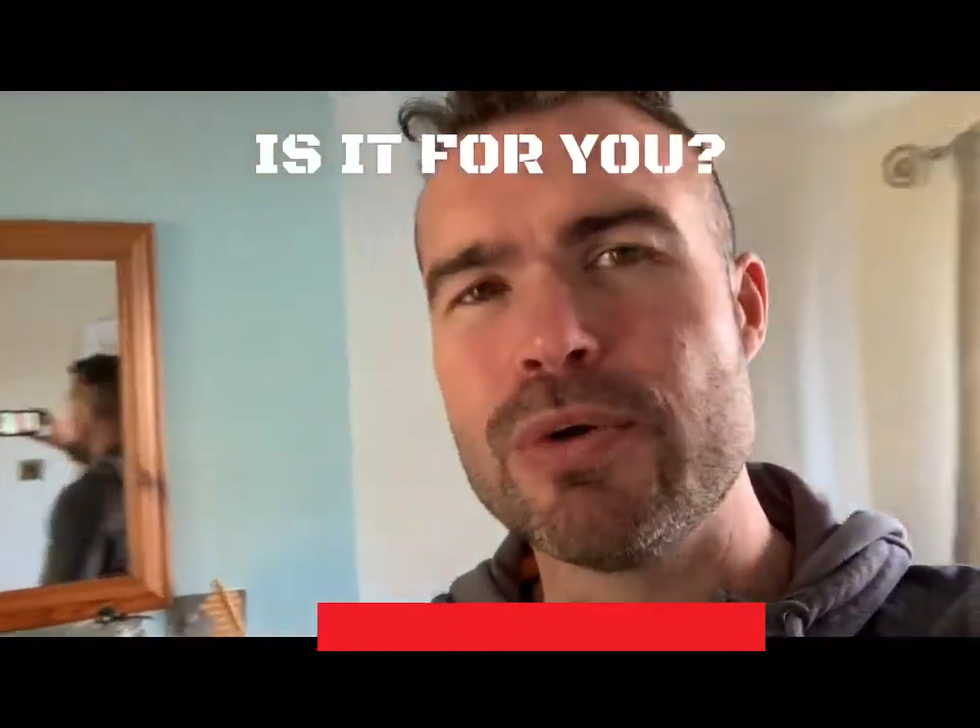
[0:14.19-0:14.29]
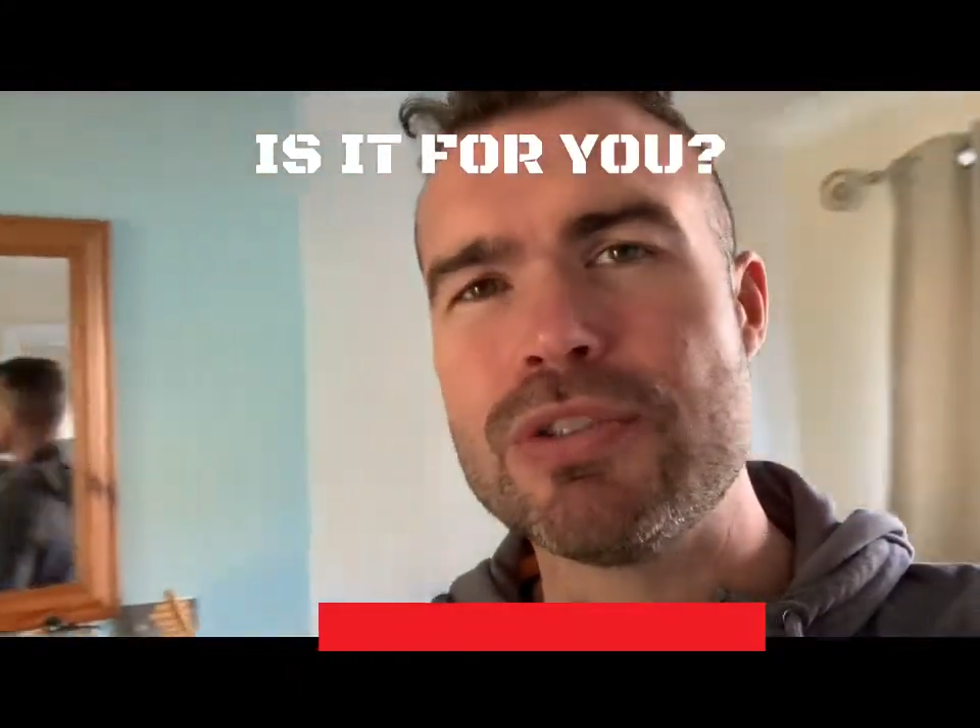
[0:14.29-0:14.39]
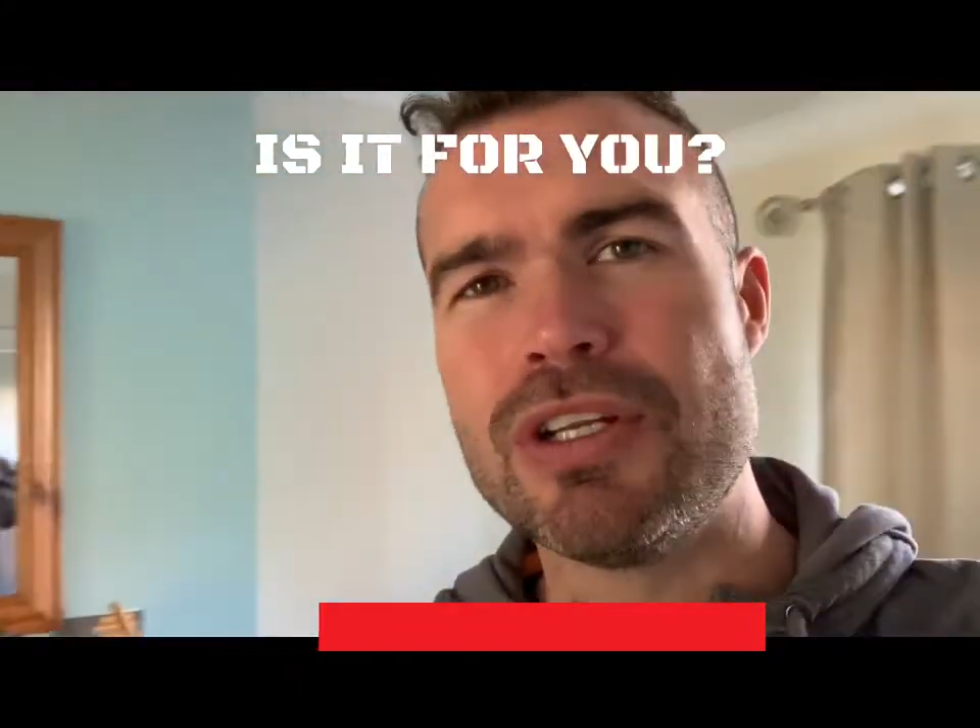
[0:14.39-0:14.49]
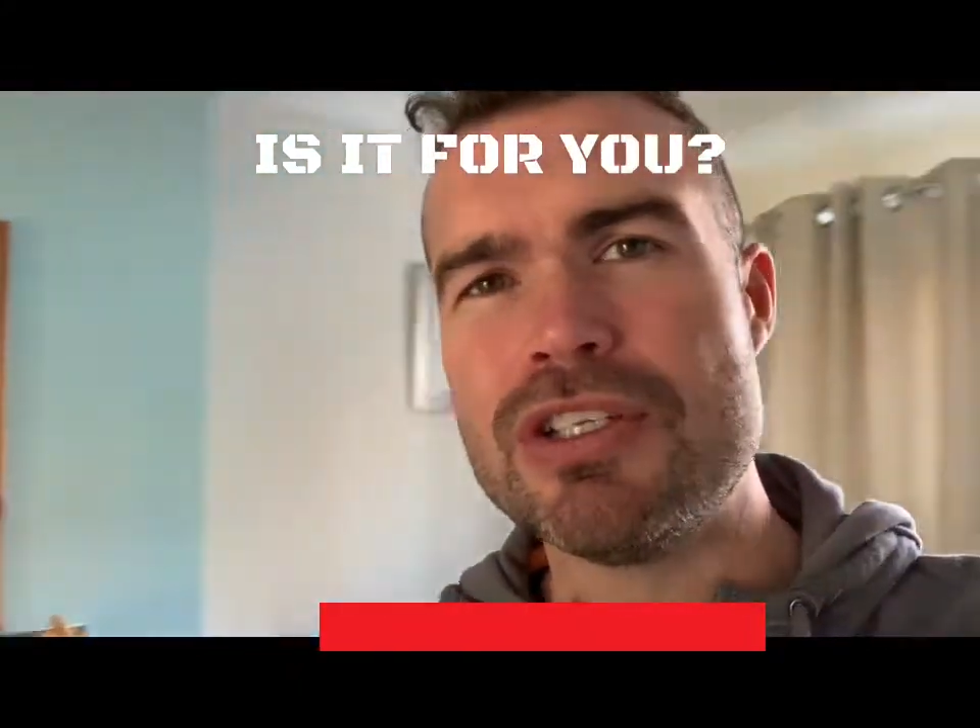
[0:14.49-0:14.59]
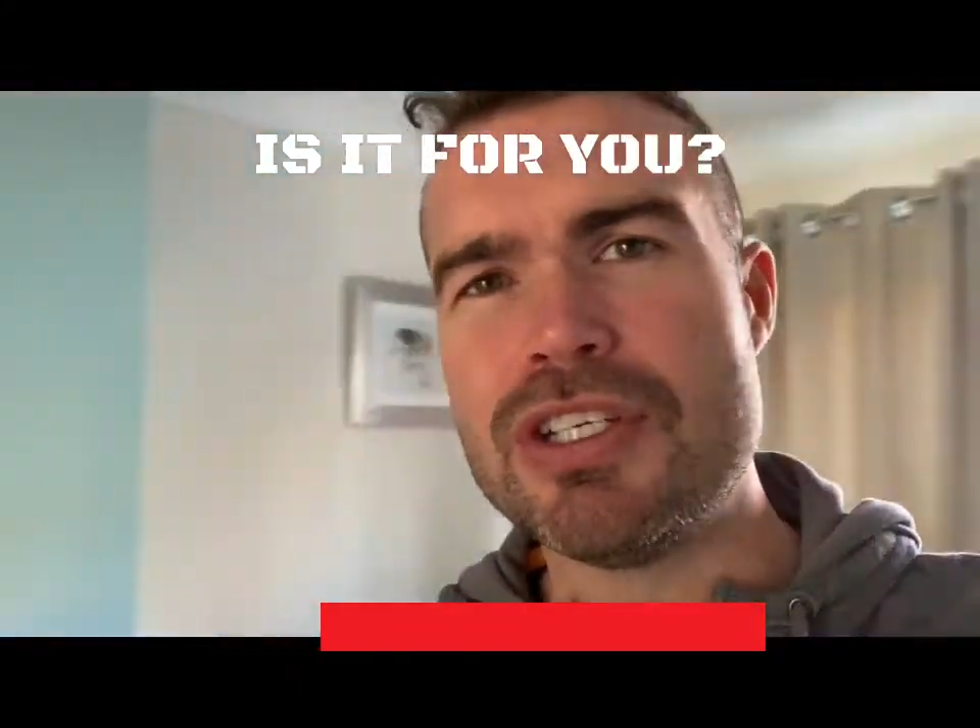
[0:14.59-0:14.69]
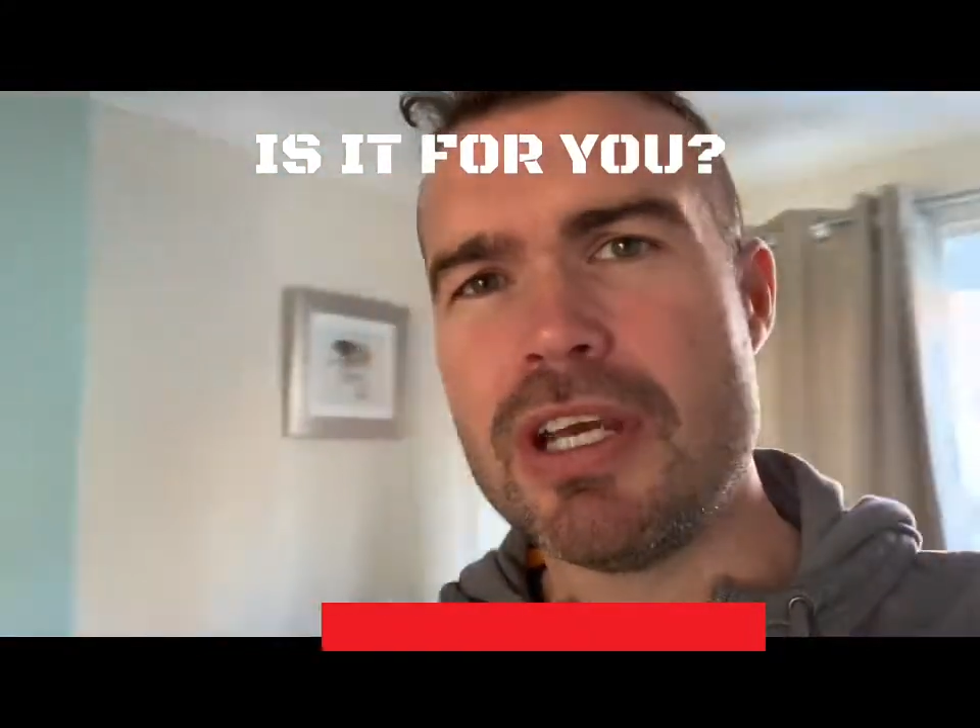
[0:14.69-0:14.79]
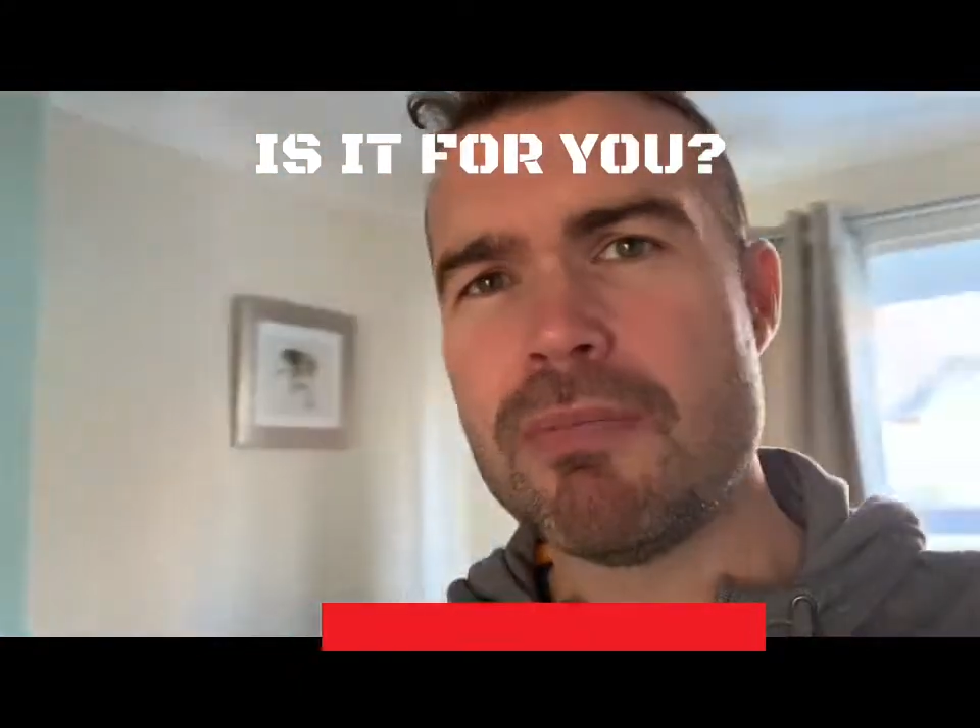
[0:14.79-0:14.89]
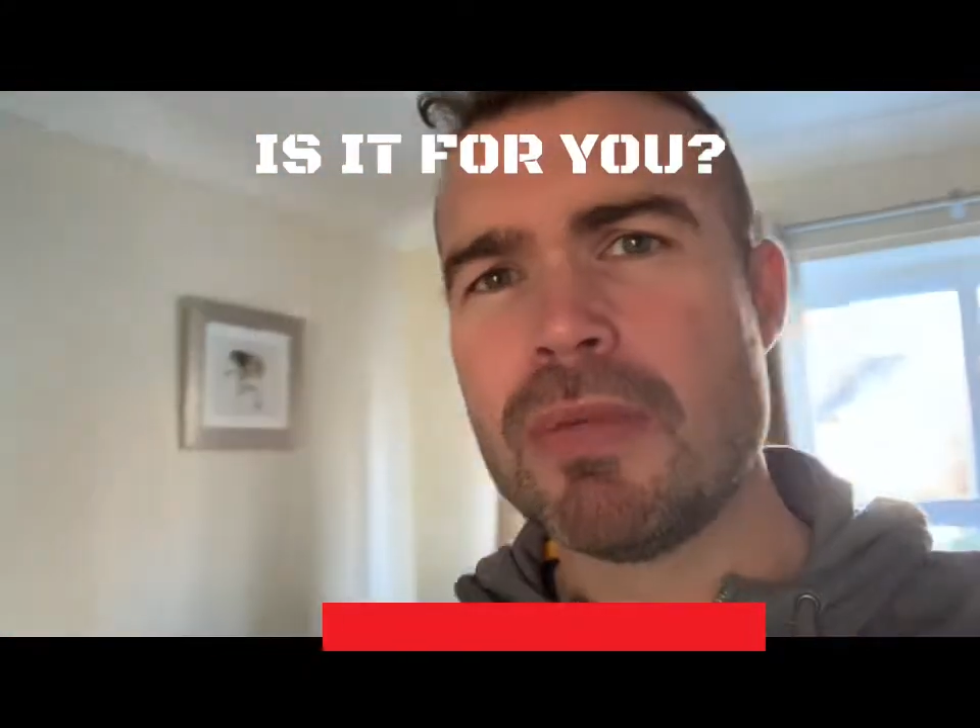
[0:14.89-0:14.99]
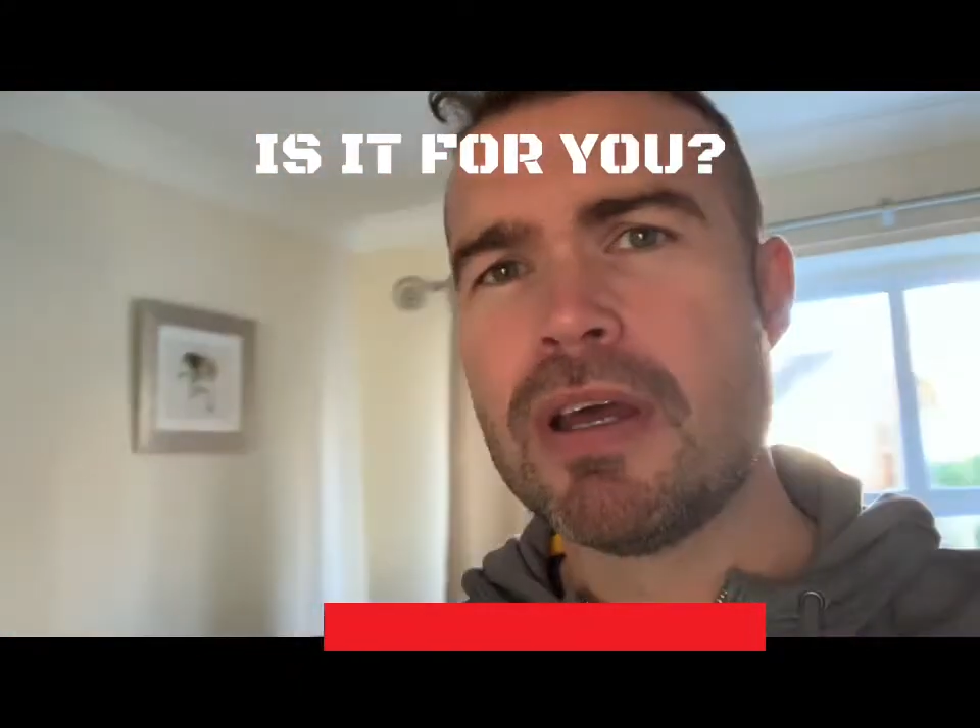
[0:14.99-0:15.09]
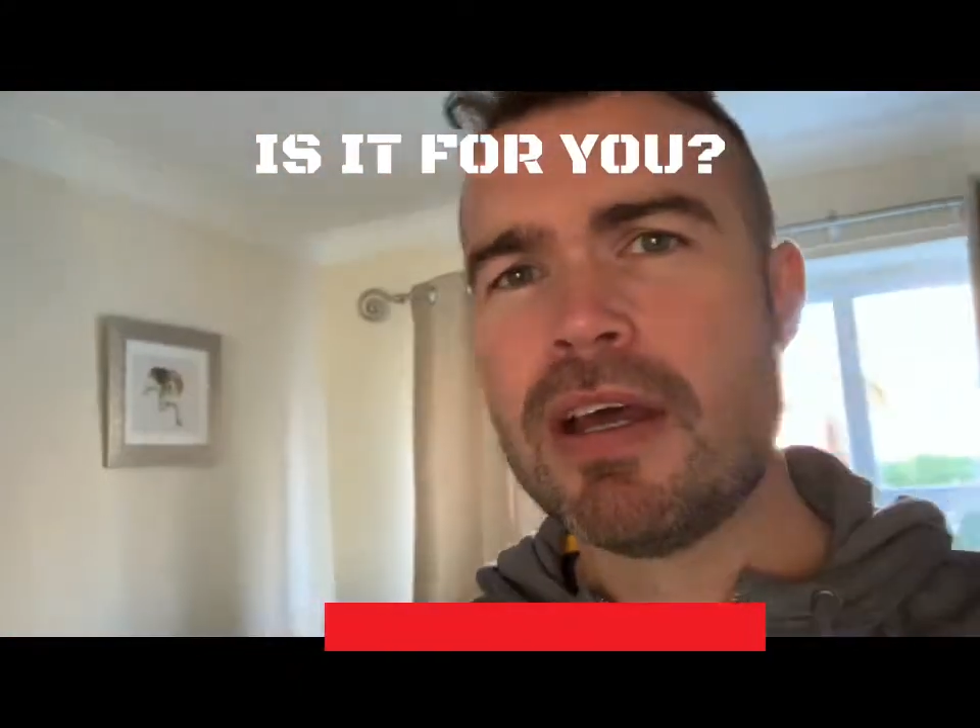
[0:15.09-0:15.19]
into the gym